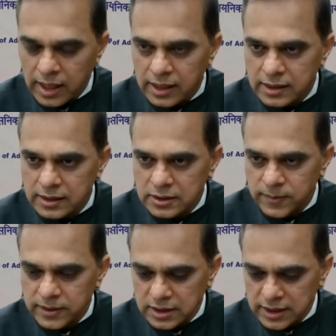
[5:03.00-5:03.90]
Under the
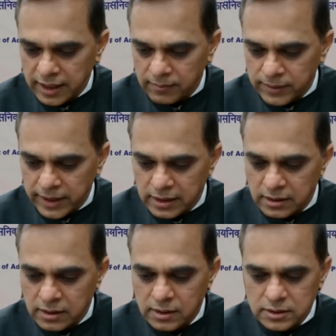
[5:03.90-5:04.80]
special
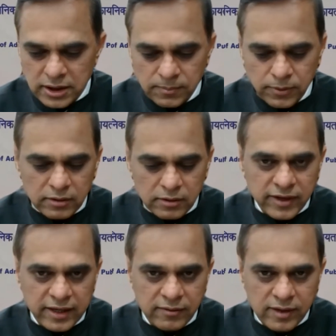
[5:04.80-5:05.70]
campaign,
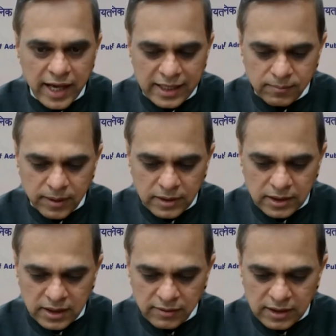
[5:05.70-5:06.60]
3.5 lakh
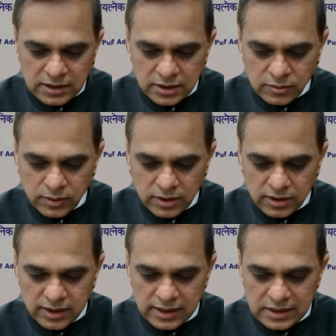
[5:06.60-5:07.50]
public grievances were
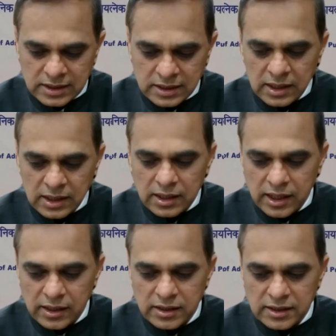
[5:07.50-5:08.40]
redressed,
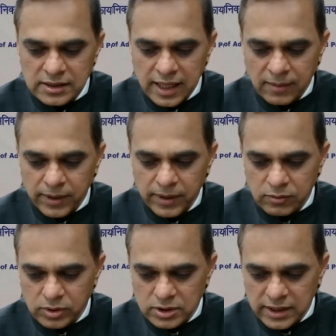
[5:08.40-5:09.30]
Cleanliness
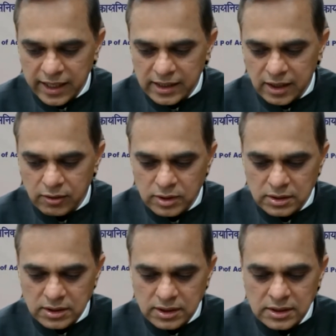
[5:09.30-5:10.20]
campaign was carried out
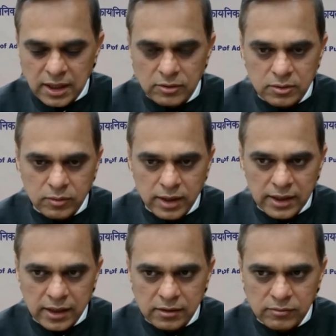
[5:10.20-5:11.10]
in
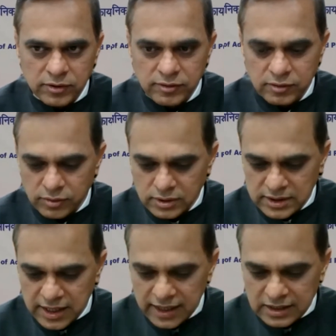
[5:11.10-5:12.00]
6,154
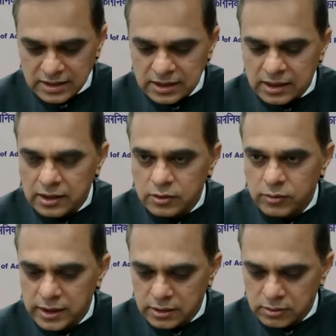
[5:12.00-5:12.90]
sites,
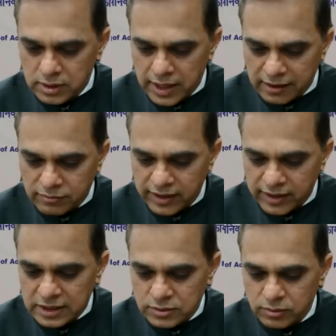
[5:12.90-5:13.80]
22 lakh
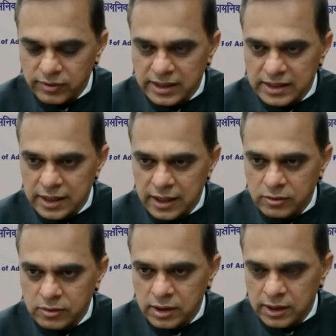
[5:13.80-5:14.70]
files were weeded
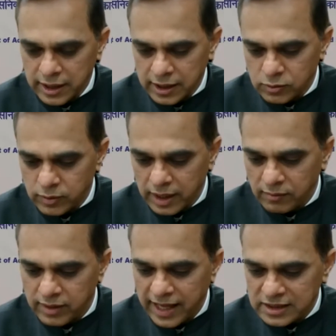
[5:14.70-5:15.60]
out, and
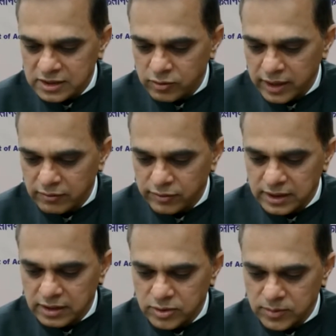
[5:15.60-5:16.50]
12 lakh square
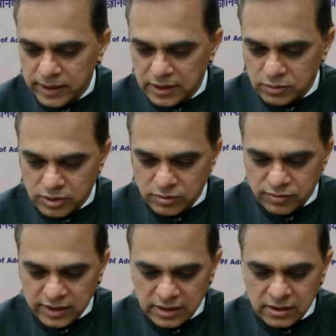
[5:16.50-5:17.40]
feet of space was
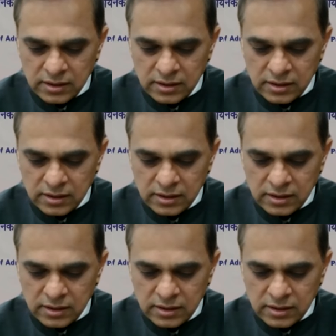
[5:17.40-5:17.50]
freed.